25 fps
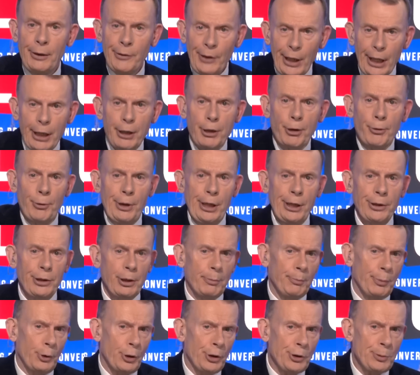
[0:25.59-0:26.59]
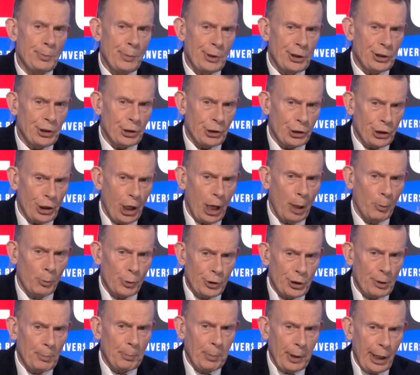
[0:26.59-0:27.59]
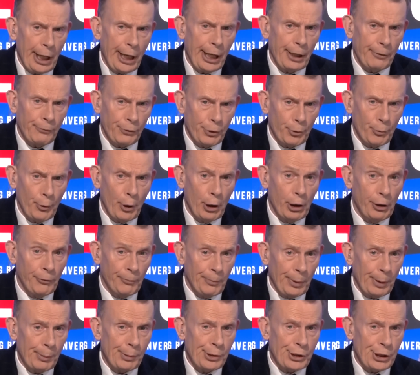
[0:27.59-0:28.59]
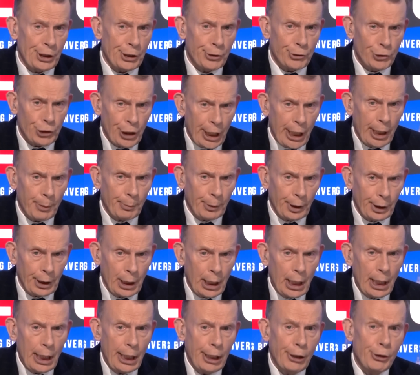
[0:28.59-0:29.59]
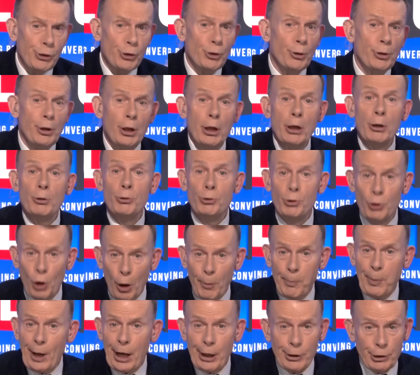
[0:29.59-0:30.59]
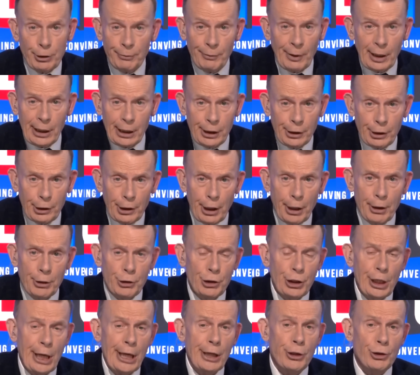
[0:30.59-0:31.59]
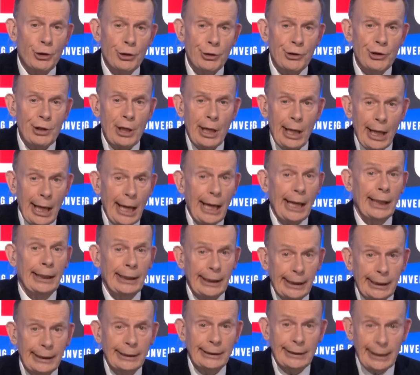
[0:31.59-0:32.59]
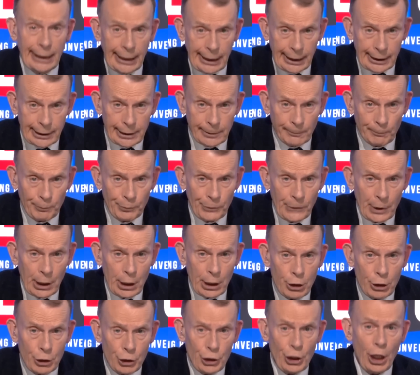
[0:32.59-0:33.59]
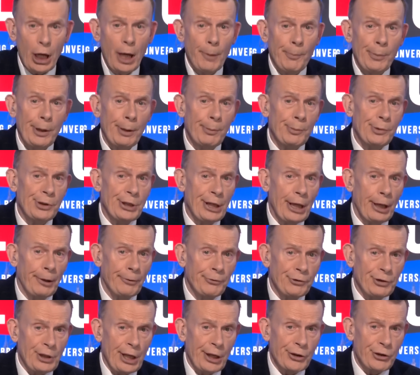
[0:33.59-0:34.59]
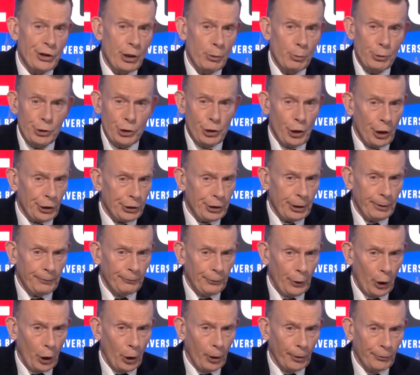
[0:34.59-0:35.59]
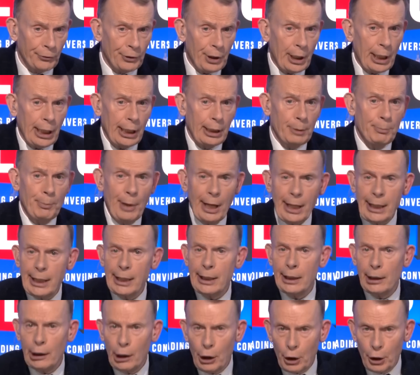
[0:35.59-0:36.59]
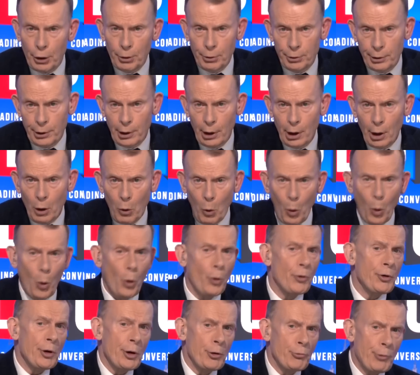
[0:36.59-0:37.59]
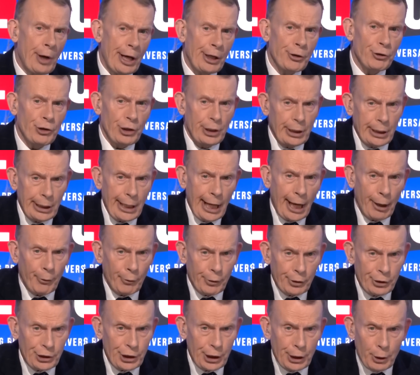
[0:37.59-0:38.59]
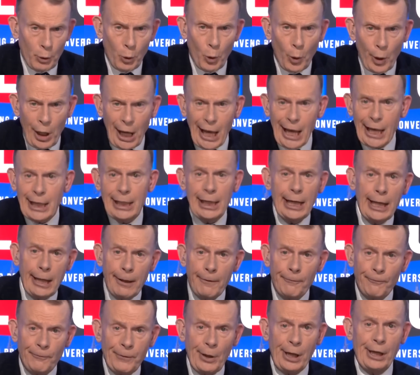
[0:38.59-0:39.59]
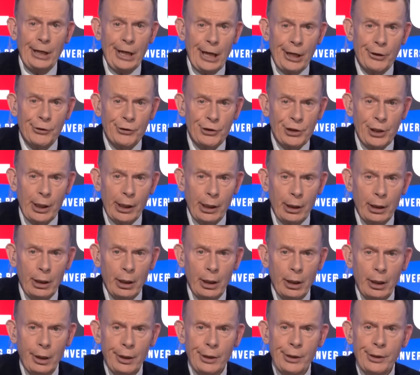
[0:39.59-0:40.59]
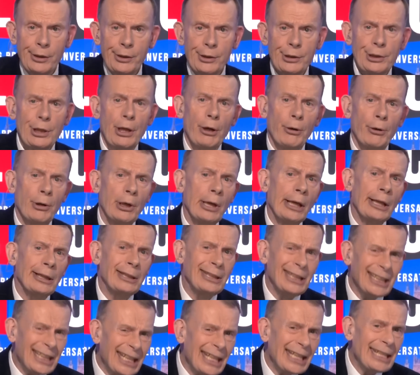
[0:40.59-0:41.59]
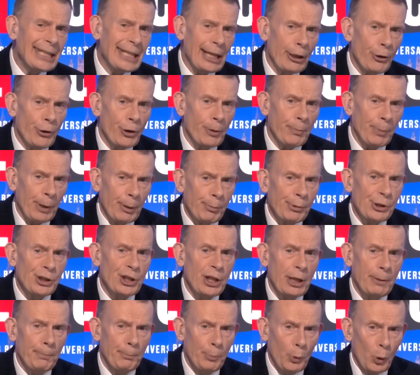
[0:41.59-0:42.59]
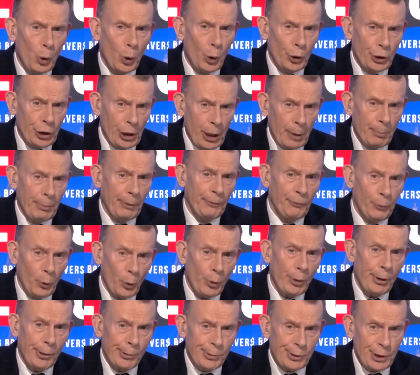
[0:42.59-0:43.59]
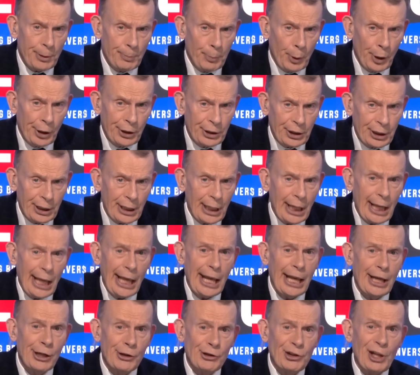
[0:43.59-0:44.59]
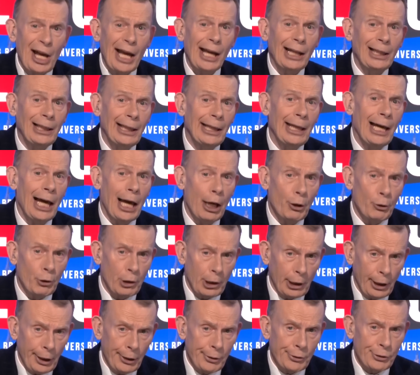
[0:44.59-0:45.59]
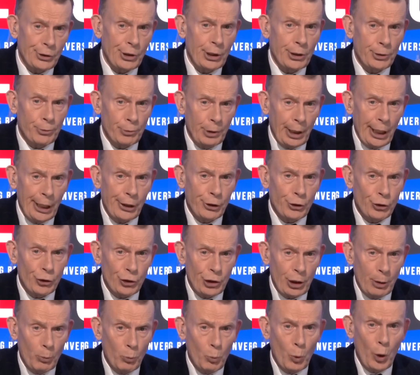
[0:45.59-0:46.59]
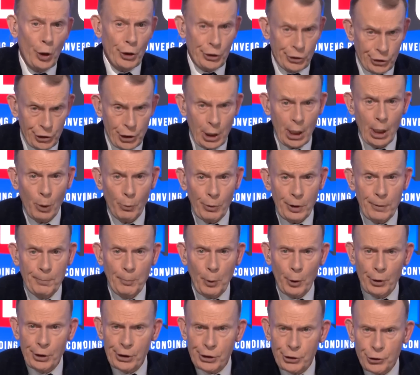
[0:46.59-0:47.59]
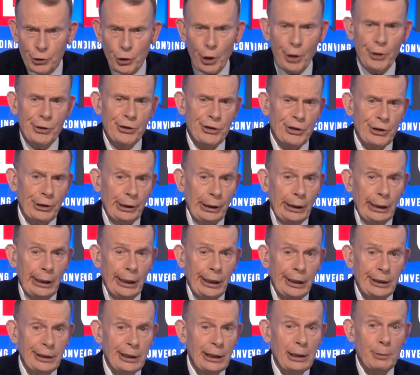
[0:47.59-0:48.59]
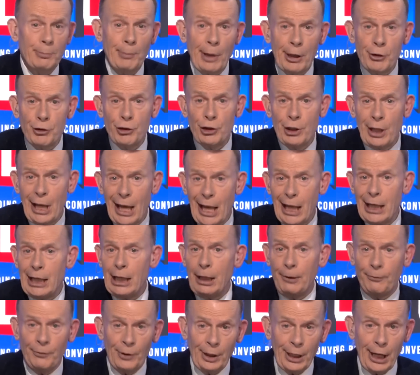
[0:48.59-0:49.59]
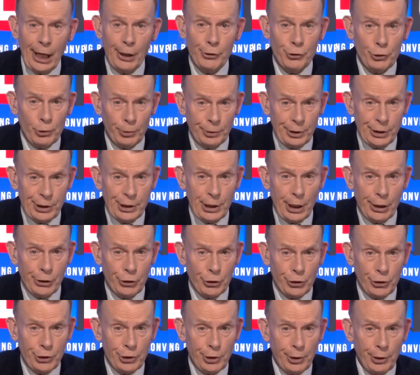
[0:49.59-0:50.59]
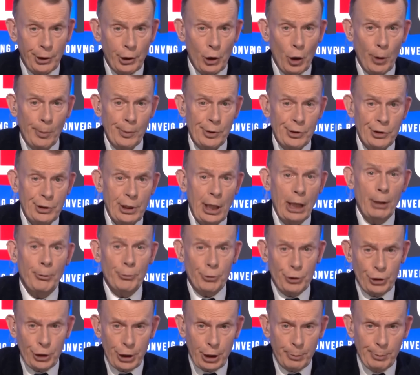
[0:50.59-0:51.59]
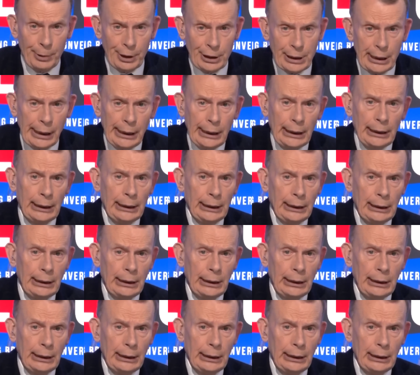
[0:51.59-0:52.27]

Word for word: They agreed that because Mister Sharp was applying for the role of B B C chairman, he should drop out of any negotiations, and he did. Sharp himself says he was not involved in making a loan or arranging a guarantee or any financing. So, did he tell the B B C board before he was appointed exactly how close his relationship was with Boris Johnson? He didn't mention any financial discussions to the Commons Culture Committee.